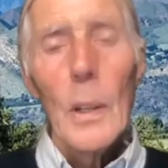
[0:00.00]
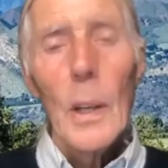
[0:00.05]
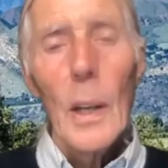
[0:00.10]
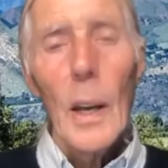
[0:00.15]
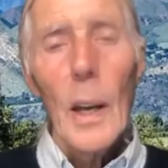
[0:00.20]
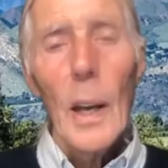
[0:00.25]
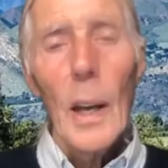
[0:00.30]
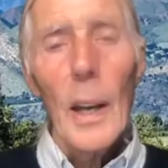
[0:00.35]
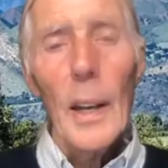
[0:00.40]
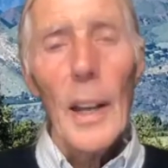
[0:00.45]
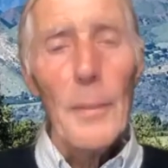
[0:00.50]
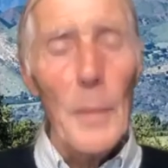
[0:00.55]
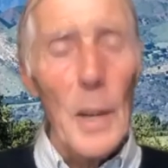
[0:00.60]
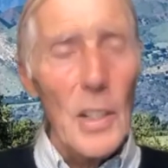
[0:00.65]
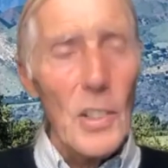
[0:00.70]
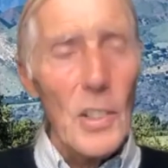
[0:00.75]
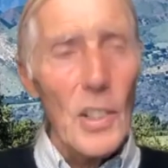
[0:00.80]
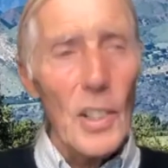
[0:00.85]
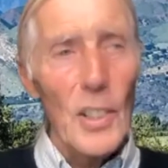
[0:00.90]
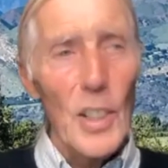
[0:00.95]
And I've
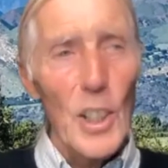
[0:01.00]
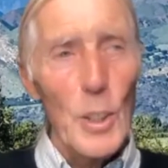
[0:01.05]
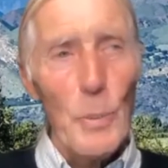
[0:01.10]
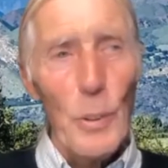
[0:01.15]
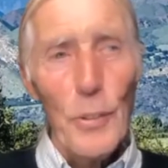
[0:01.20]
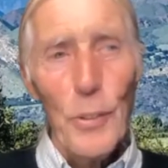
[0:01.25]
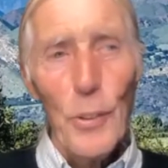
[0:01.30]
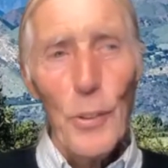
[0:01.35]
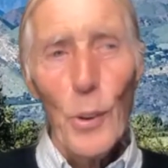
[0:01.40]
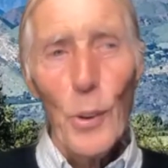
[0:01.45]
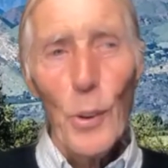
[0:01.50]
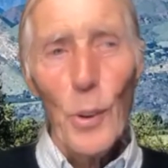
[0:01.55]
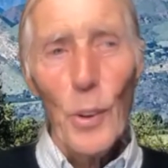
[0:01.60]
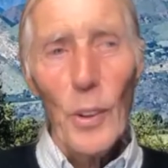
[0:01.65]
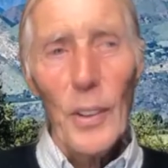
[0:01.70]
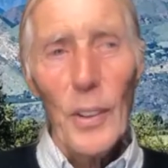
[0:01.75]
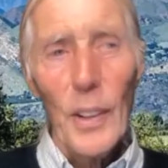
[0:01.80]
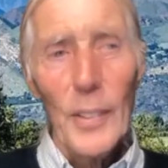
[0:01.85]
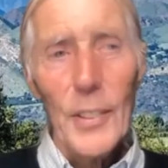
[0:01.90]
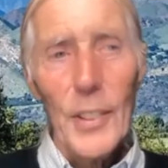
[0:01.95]
mentioned this before,
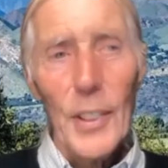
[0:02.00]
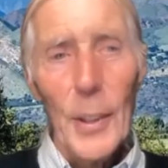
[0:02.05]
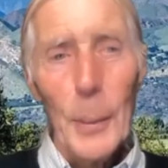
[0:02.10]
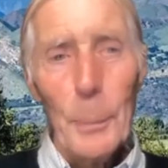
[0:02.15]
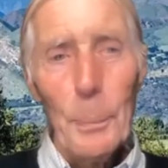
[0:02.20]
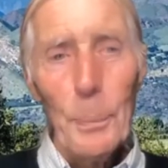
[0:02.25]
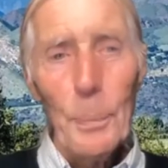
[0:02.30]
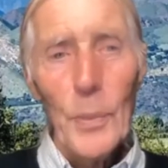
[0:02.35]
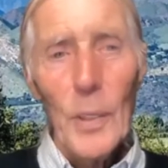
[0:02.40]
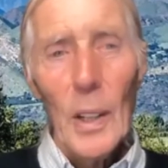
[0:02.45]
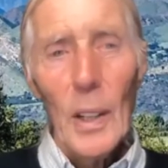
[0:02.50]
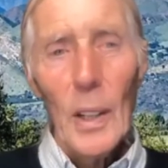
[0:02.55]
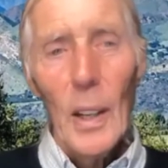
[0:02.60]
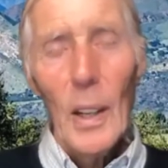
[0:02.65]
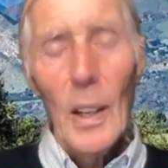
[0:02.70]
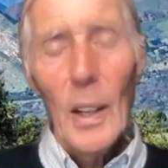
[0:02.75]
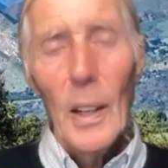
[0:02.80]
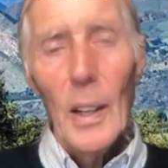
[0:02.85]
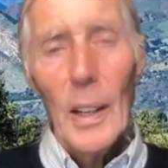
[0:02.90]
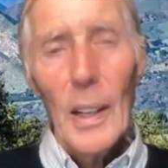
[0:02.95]
that
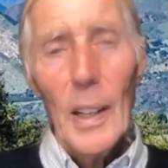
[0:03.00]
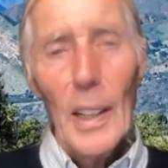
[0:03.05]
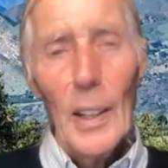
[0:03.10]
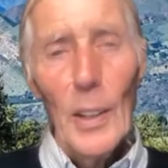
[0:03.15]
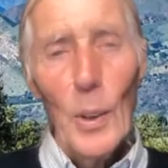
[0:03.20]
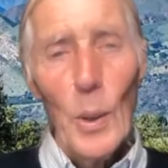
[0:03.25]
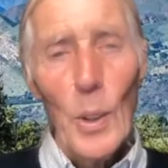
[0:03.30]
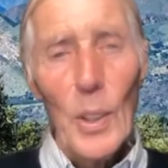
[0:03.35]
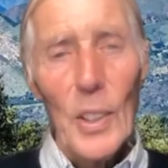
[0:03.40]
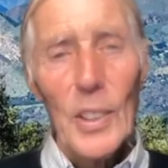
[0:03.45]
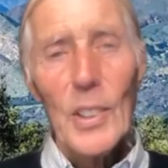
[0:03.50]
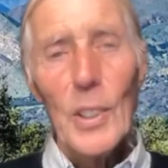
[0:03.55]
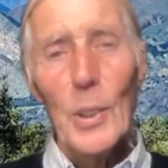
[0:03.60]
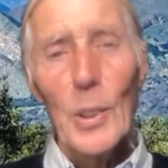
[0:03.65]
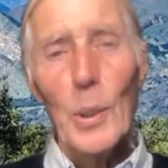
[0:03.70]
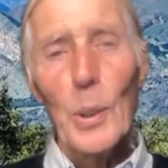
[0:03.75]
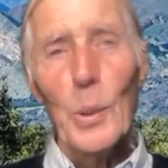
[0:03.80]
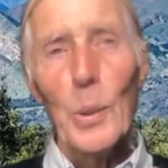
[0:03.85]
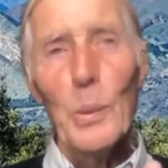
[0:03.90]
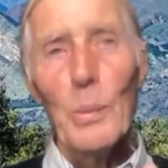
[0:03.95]
in order
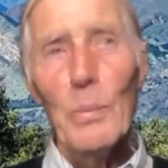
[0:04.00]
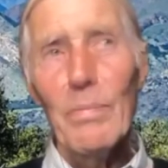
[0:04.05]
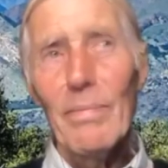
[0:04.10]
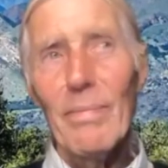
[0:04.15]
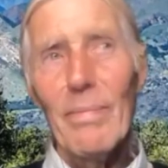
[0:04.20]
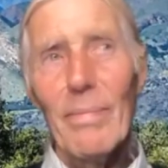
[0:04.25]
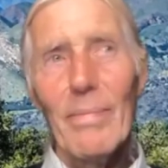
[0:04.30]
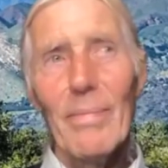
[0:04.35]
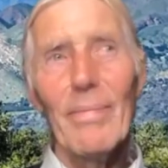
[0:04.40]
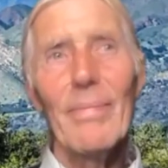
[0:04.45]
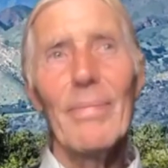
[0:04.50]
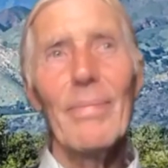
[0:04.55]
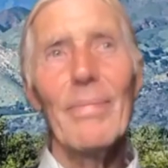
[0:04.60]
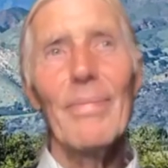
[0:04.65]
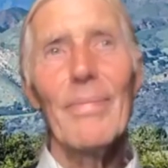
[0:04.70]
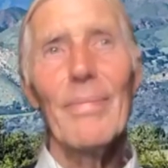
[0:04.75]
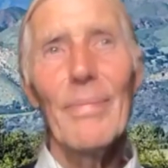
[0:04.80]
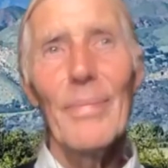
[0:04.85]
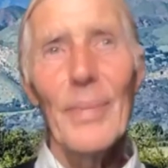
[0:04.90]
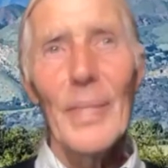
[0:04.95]
to
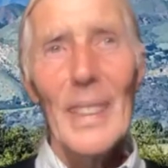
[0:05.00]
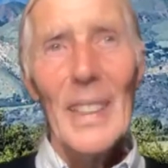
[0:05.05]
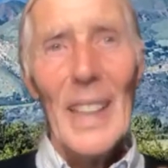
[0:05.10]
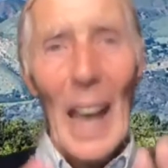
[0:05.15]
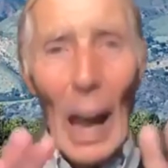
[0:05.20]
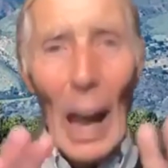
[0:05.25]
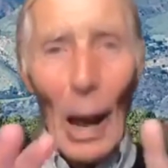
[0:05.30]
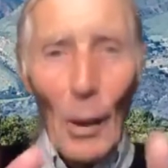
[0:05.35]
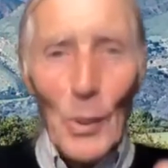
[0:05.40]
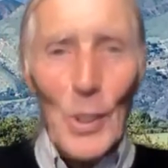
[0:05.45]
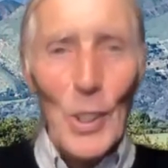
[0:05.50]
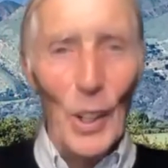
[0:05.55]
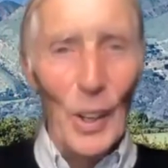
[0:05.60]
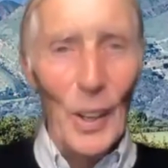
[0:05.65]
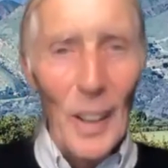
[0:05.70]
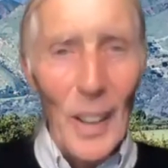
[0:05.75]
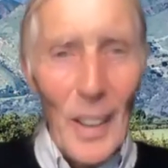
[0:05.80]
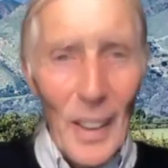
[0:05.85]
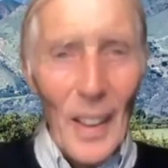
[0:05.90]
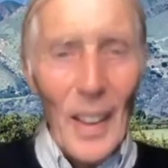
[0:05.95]
counter
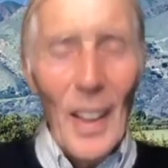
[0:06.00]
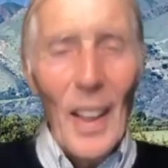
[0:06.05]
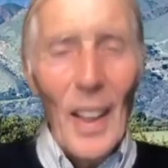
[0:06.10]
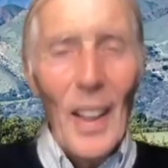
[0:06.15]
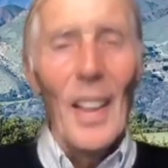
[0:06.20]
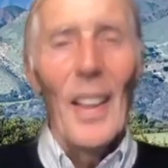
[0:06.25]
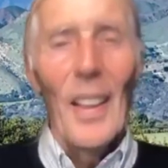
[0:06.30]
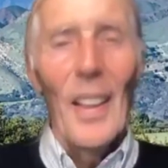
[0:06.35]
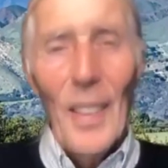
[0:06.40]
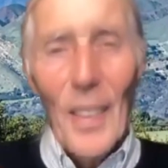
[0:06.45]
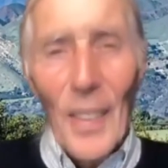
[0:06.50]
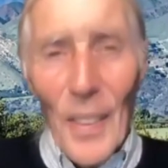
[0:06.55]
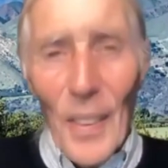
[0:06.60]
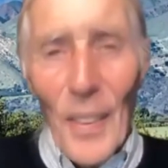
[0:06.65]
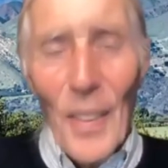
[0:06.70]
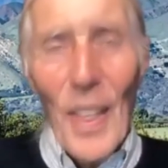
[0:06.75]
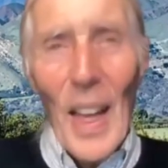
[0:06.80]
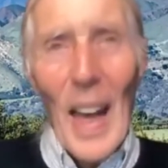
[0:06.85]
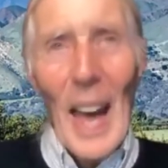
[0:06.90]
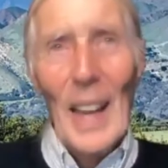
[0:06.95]

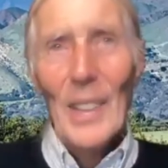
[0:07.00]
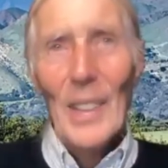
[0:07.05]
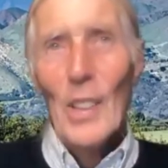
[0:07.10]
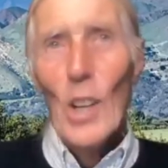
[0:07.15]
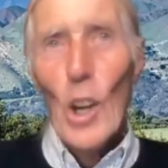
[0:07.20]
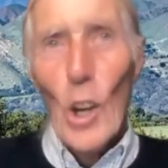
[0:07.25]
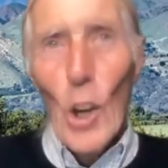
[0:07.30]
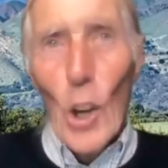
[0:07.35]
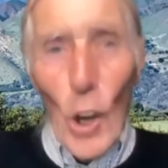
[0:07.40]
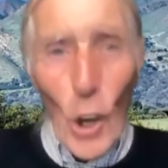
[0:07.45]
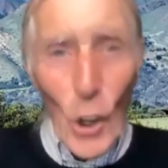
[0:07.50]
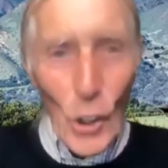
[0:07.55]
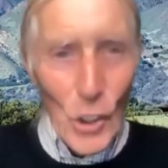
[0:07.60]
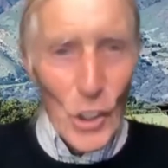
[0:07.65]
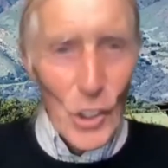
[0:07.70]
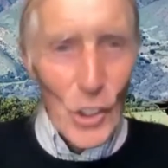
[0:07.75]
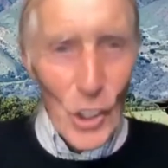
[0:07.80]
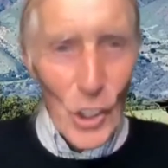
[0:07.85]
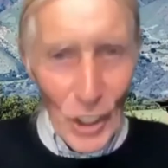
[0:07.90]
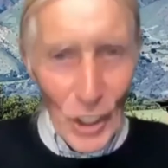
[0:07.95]
that
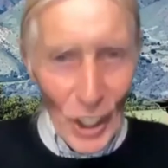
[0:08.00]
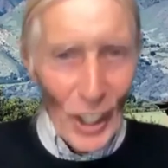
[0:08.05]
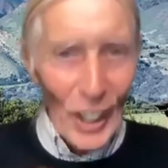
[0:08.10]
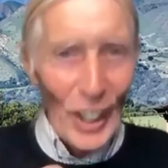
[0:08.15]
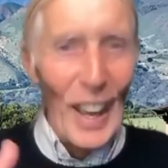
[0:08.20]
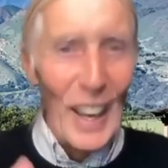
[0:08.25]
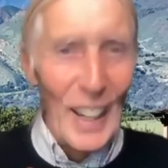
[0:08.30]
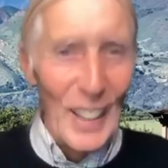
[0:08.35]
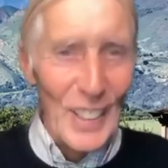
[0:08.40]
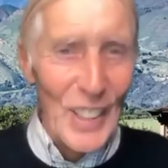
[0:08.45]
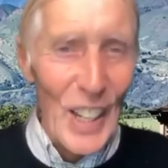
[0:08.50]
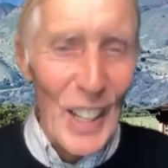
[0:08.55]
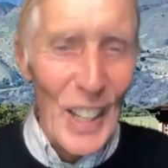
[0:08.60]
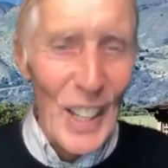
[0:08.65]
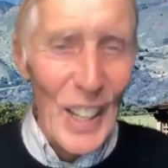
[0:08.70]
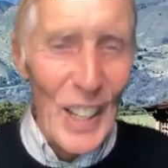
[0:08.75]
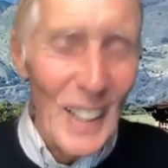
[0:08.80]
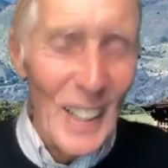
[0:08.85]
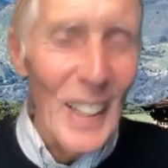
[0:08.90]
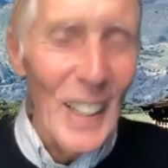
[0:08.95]
urge to collect,
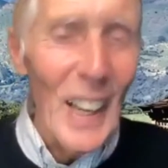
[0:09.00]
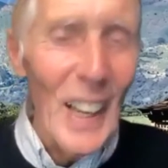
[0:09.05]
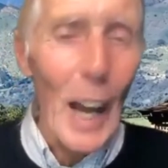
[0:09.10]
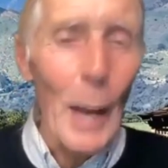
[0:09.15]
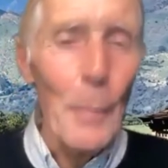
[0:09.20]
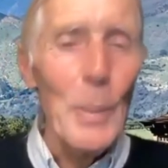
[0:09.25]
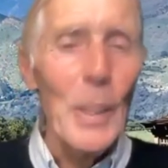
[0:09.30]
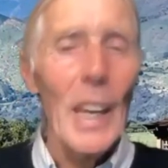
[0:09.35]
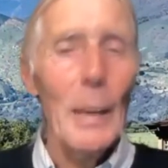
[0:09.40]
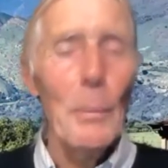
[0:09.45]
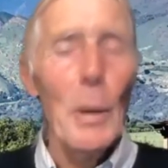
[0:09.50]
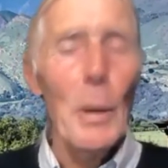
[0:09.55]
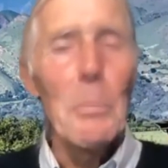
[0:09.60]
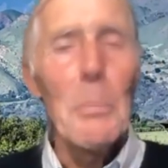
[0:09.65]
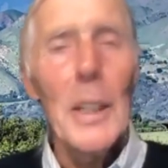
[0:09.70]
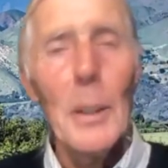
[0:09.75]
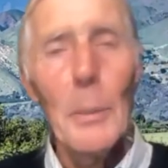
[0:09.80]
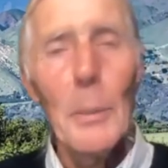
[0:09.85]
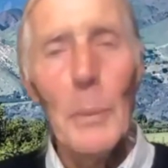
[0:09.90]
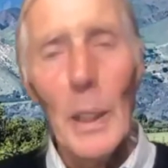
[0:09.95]
I became a
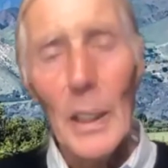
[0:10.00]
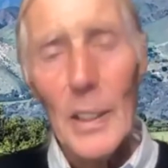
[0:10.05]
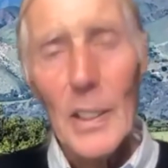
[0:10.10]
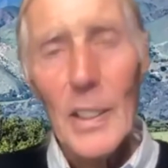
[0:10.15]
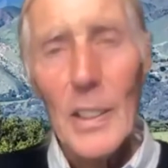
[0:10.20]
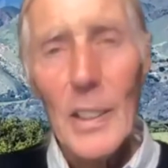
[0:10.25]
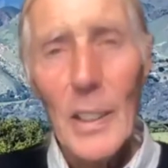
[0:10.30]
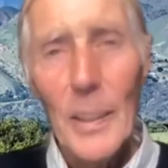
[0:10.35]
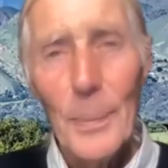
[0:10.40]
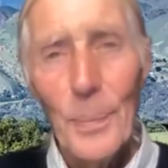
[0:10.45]
minimalist.